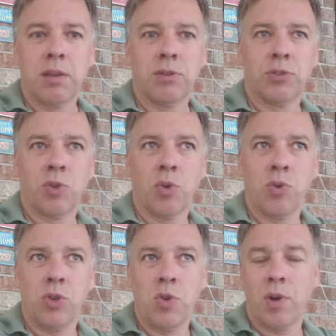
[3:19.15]
So
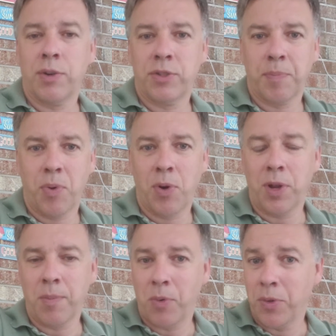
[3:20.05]
you are
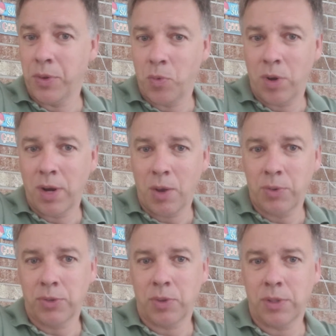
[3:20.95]
supporting more than one
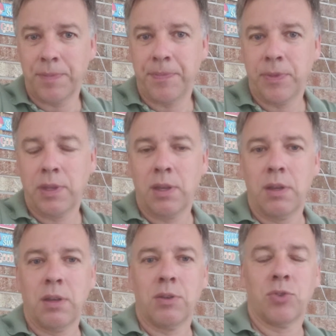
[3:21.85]
household.
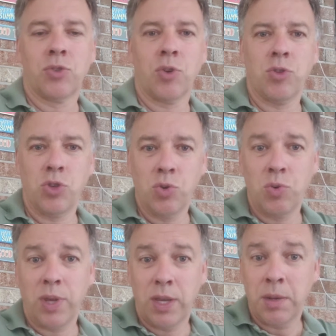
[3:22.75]
So
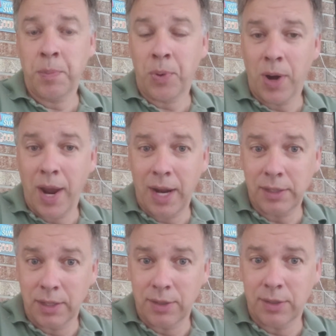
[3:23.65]
you, in
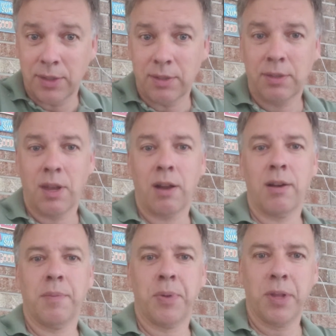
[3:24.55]
practice, are
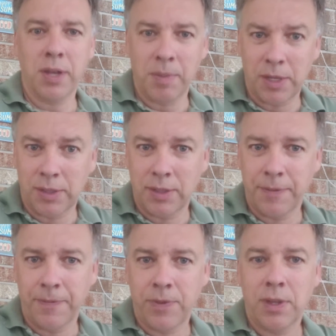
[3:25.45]
a polygamist.
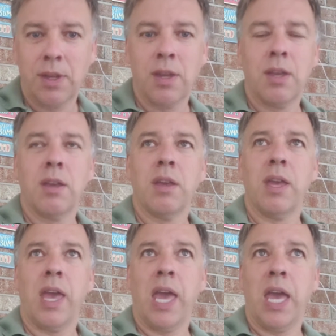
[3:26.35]

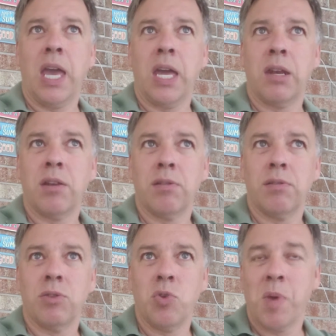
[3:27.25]
And
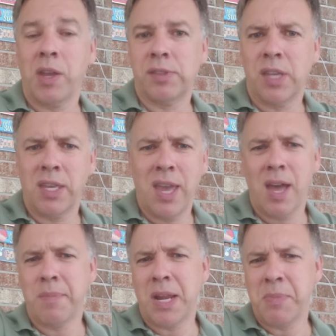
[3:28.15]
you might say,
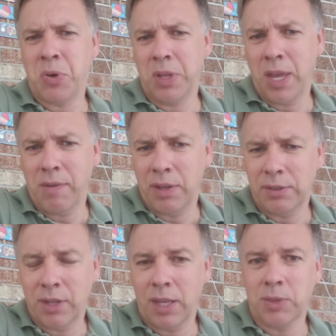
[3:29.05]
yeah, but I'm only having
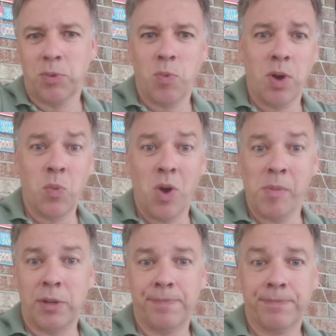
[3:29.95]
sex with one woman.